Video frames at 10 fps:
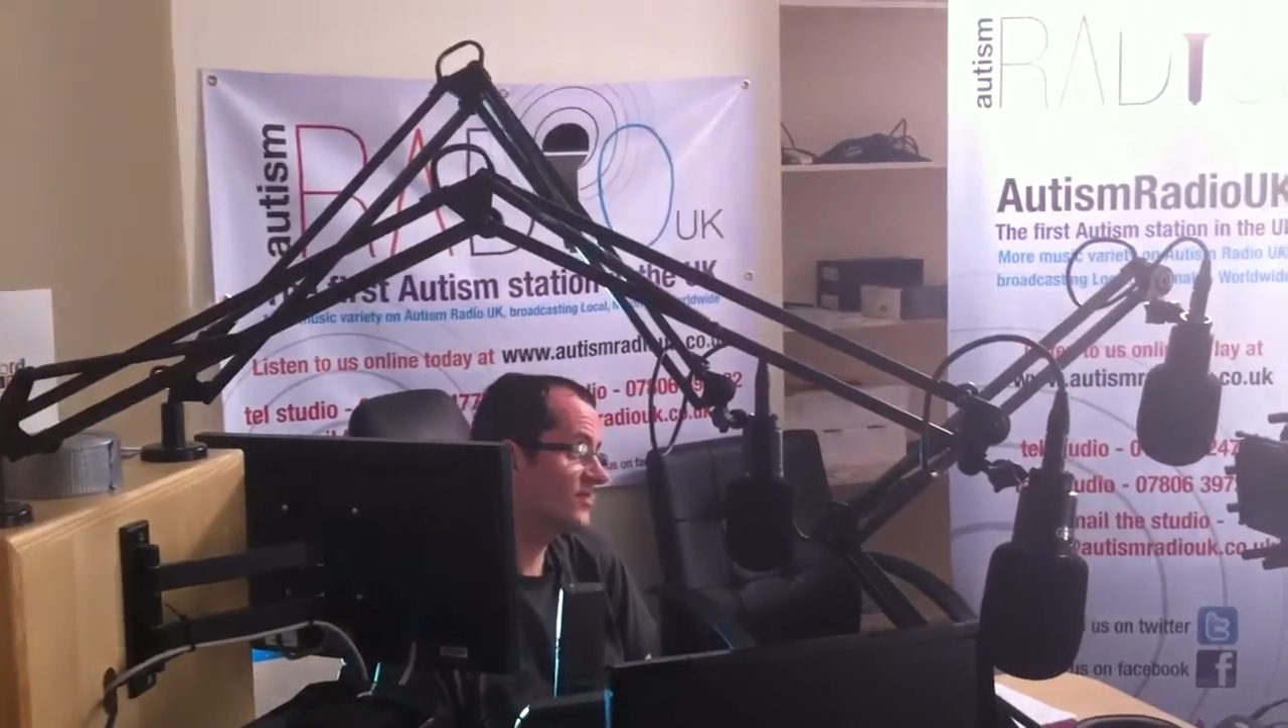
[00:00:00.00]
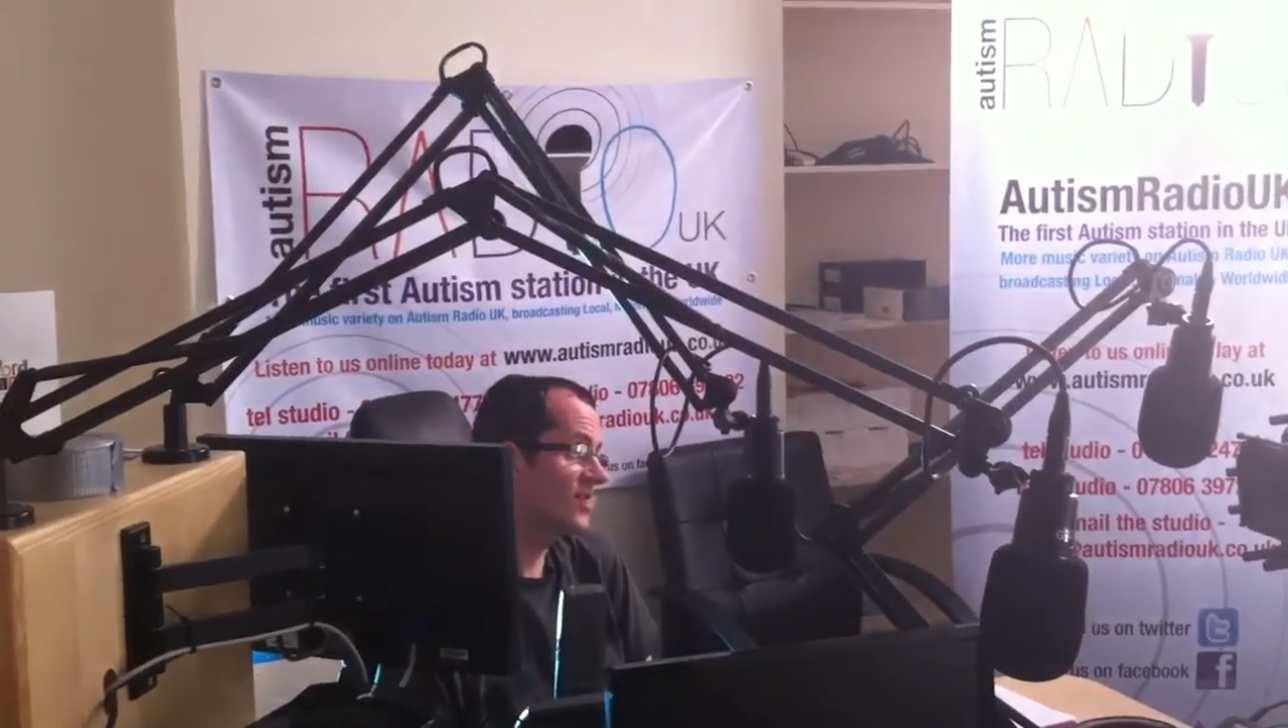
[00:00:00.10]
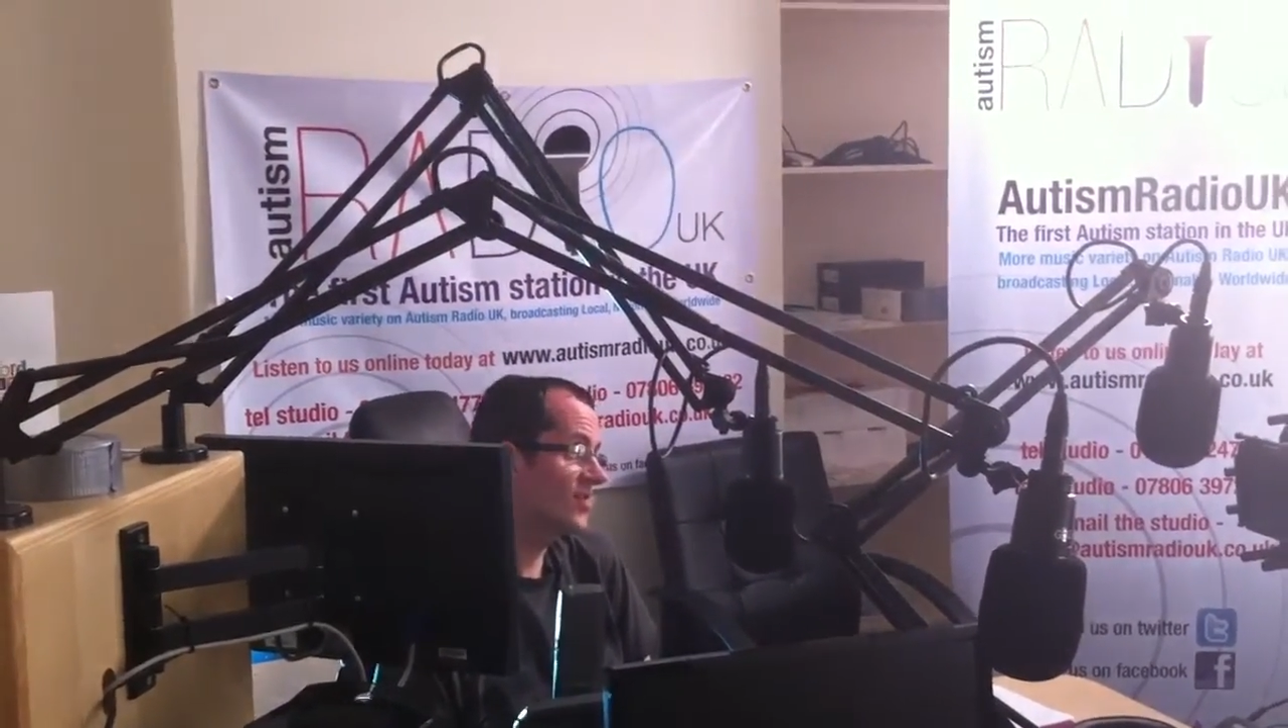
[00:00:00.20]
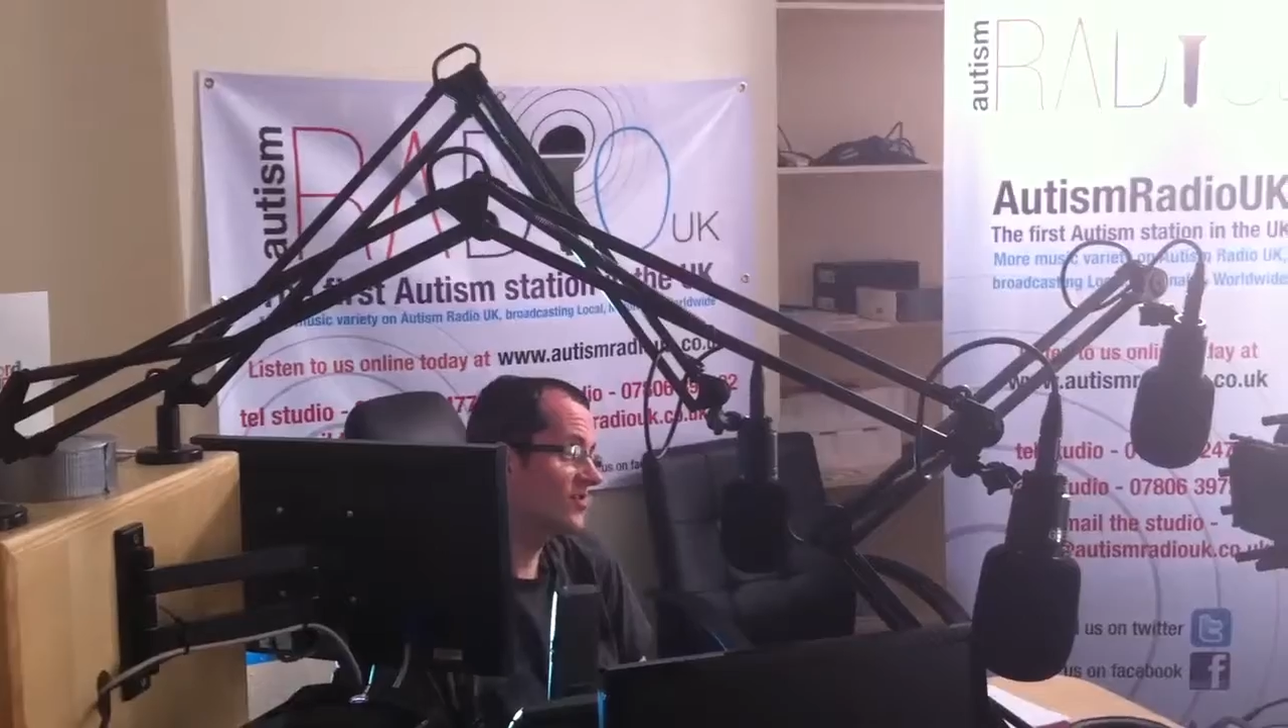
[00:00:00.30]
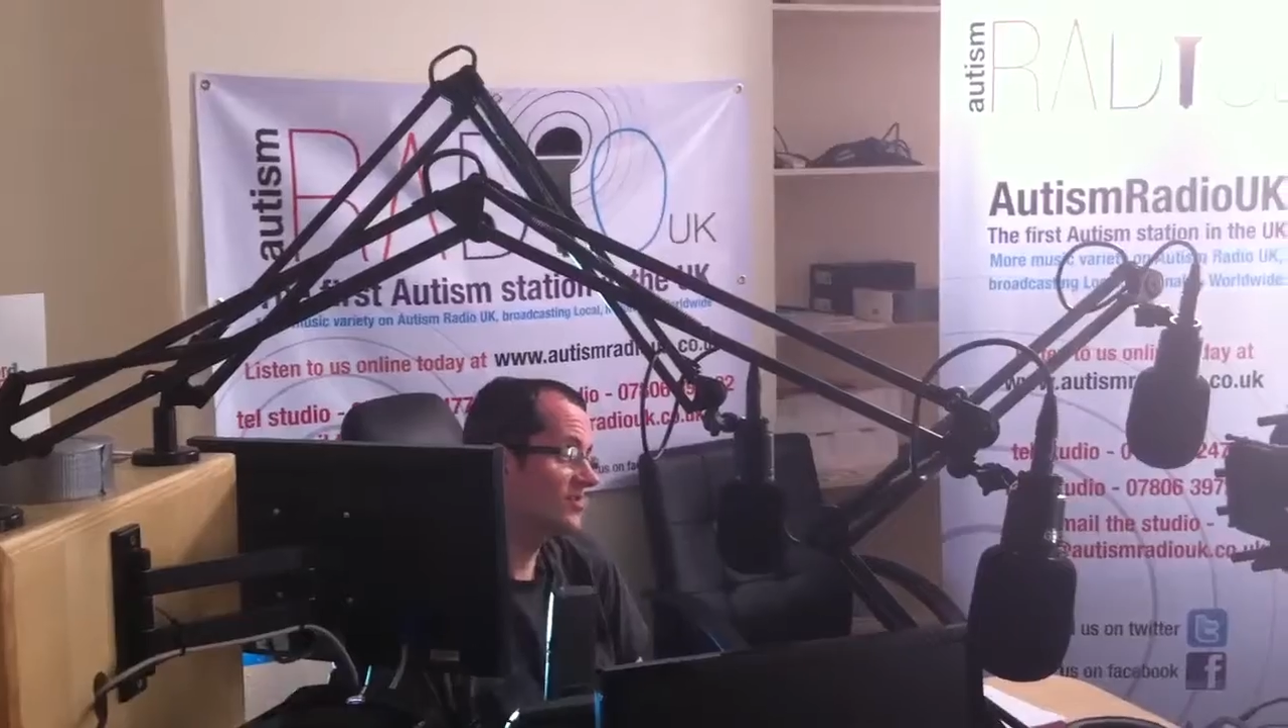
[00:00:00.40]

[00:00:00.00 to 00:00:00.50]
as far